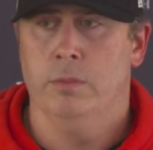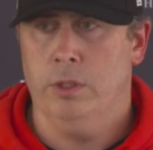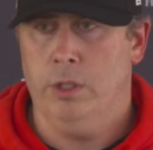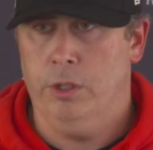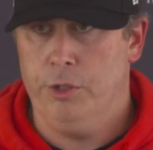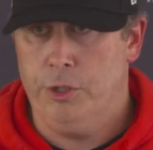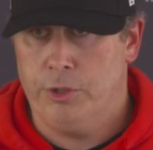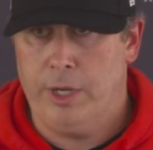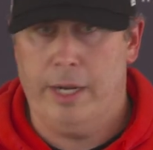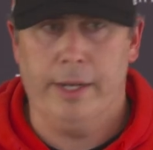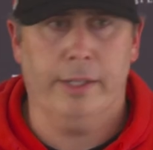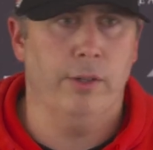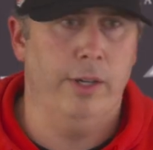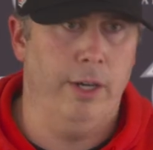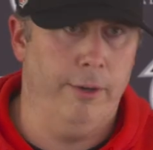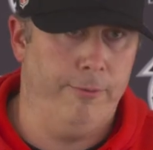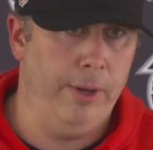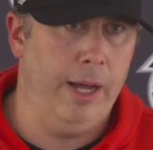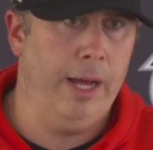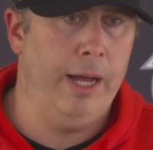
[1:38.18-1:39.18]
You're trying to
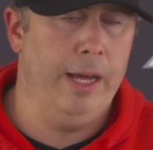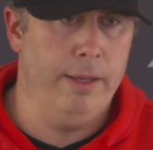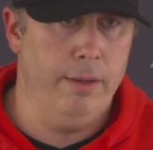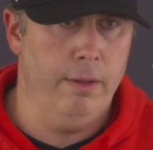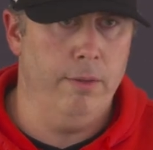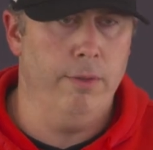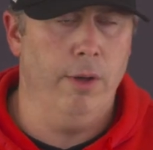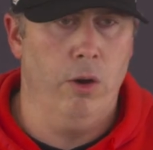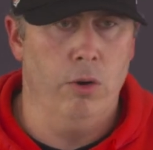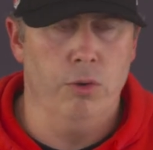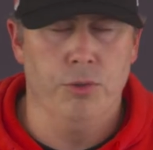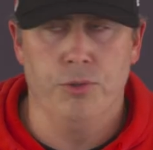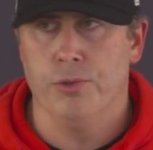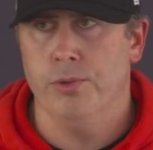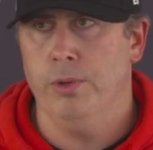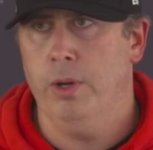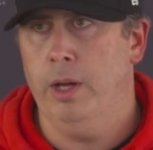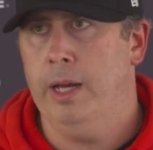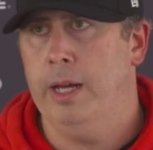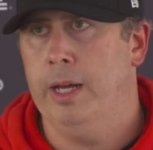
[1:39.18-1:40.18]
clarify those
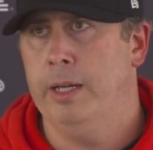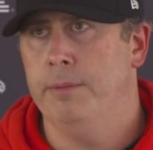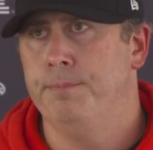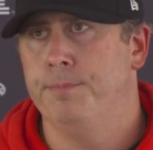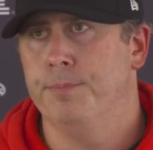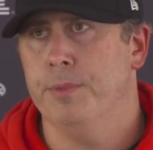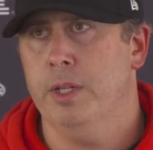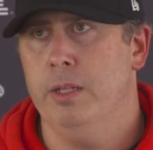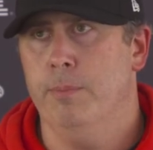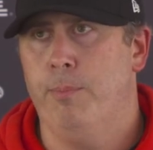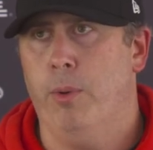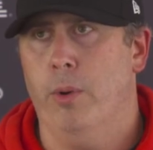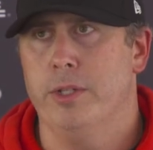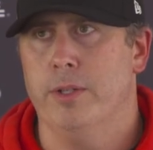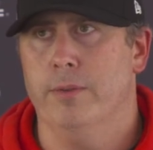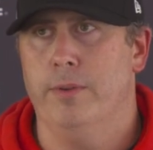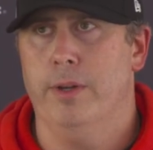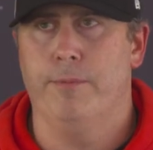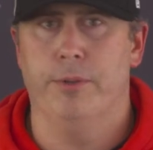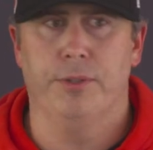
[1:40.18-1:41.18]
and the
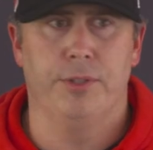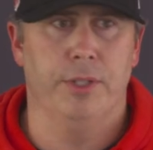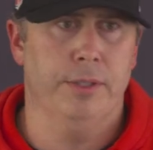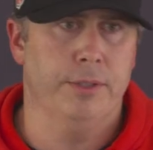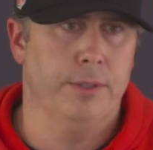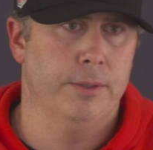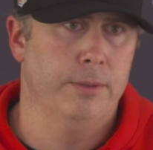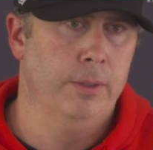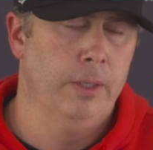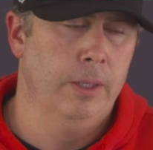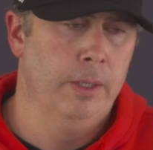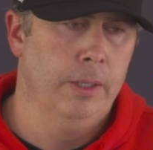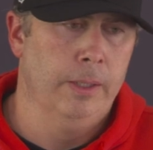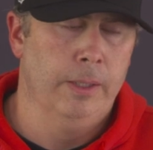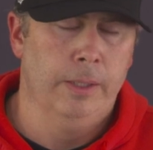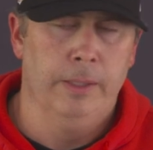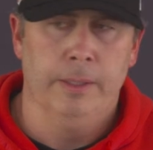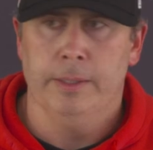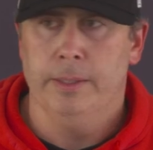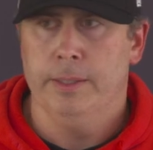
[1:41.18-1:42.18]
points of emphasis.
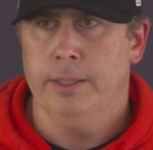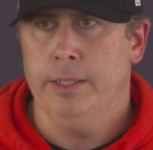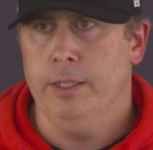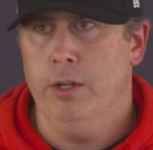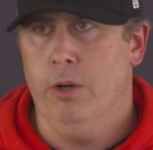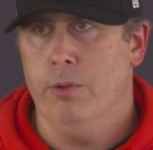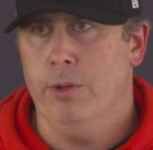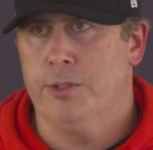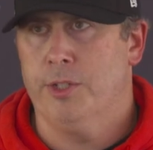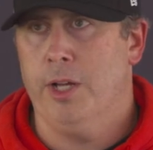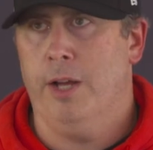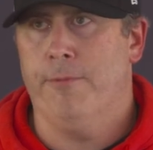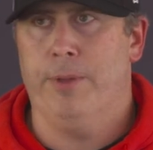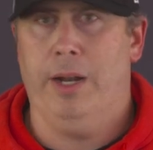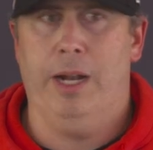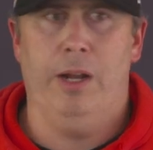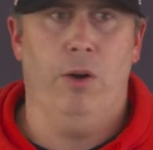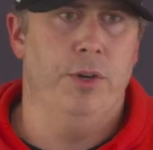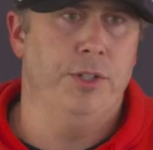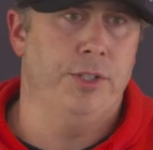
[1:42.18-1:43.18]
The stuff
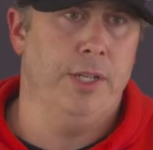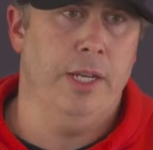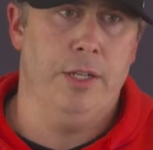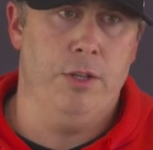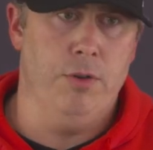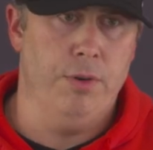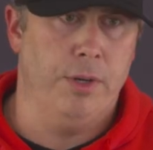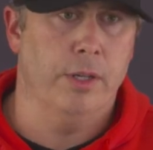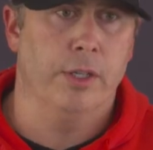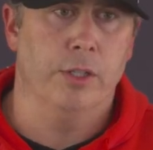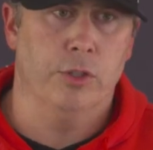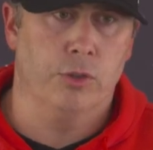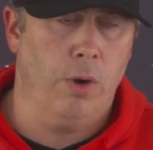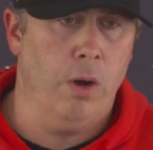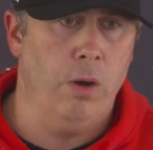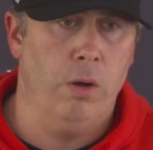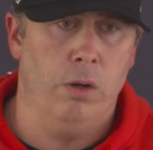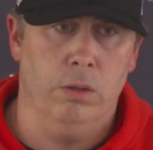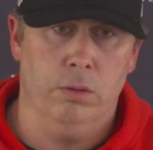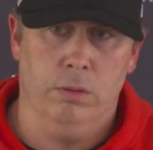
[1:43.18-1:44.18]
that I always say you can
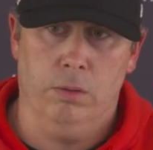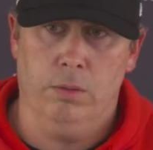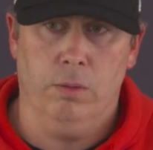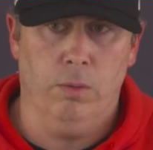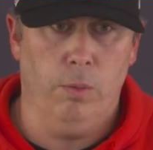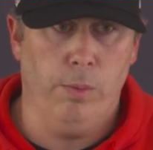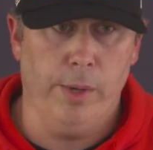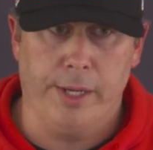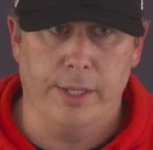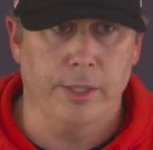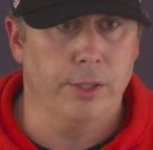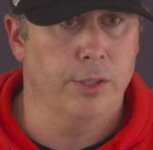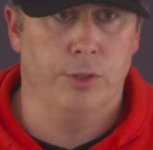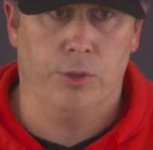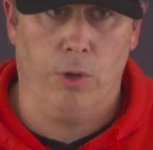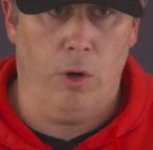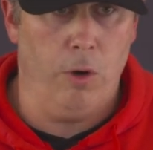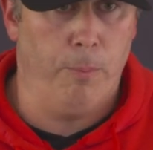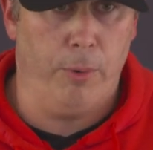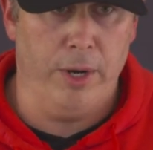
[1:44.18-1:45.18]
control, we can
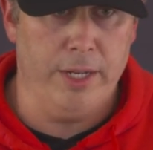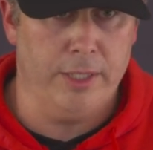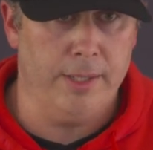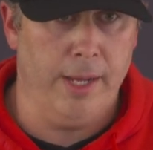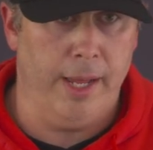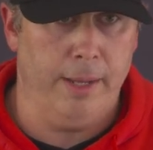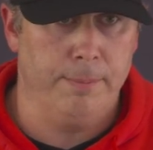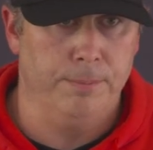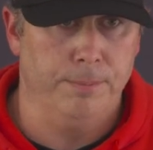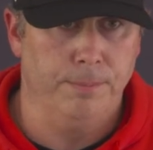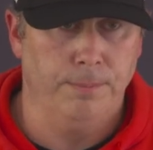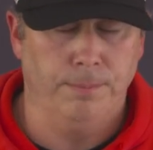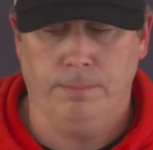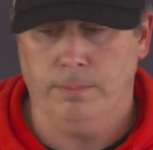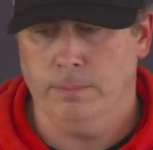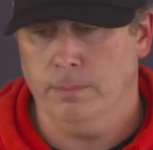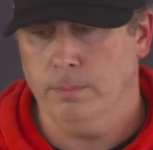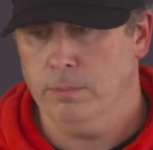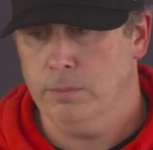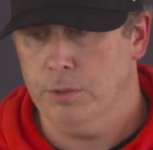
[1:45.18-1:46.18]
control pre-snap.
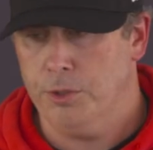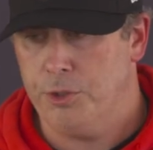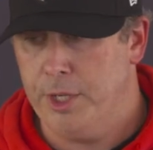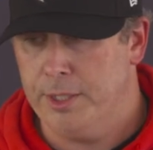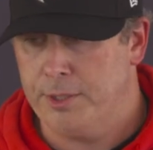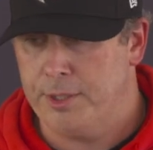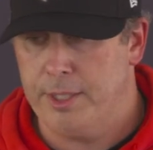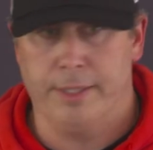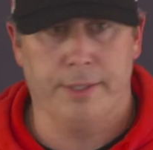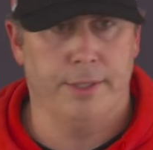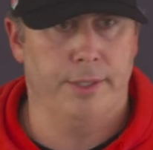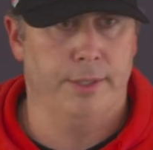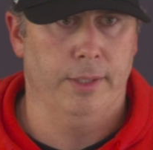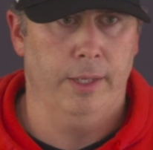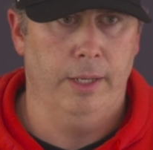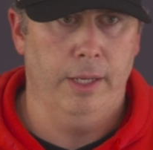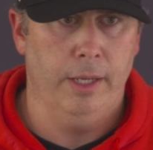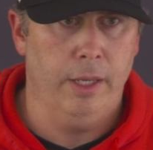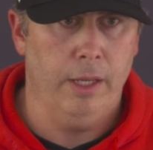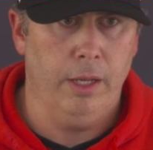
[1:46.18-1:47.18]
Logistics,
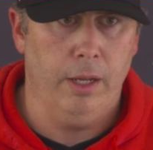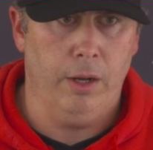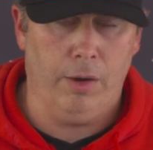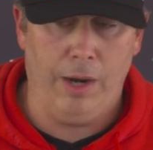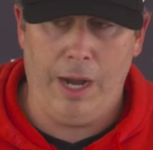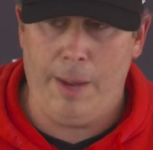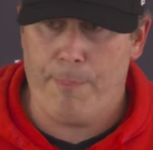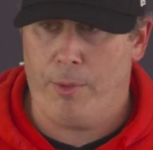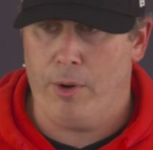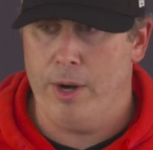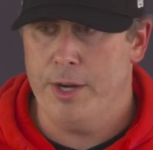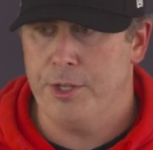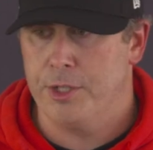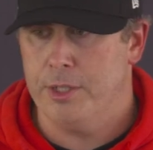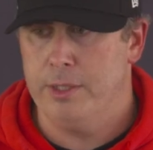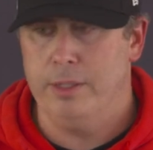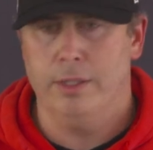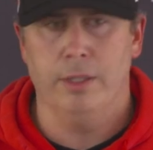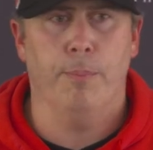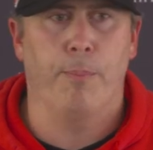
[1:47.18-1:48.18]
our
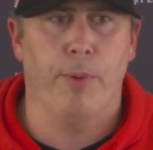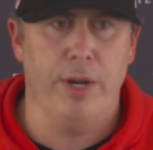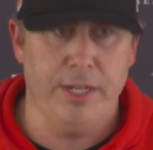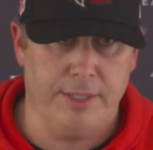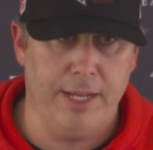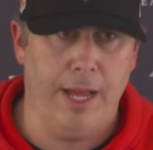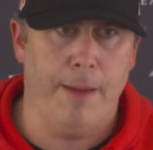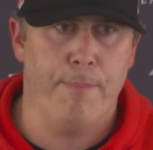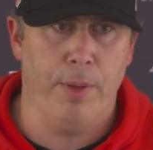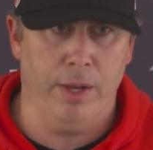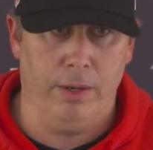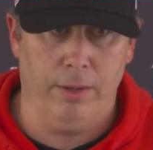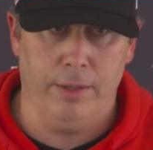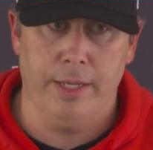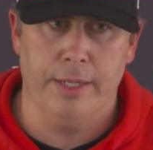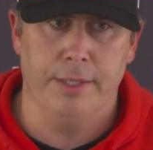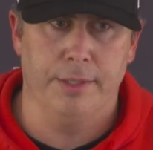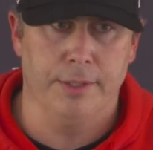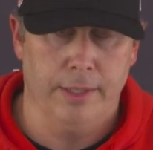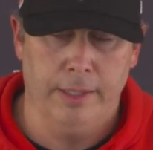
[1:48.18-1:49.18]
operation, pre-snap
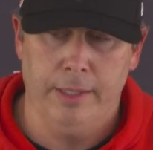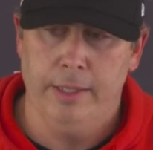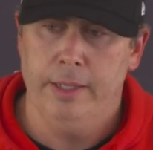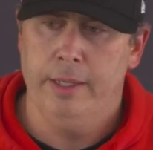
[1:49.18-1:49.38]
penalties,